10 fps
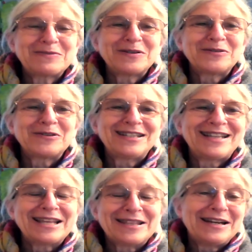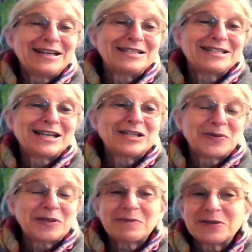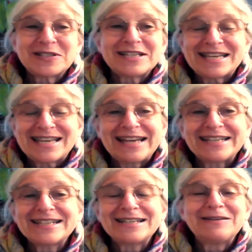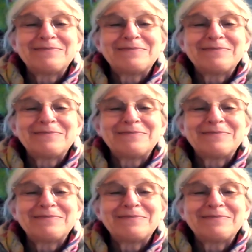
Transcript: but like the United States, what they're mostly getting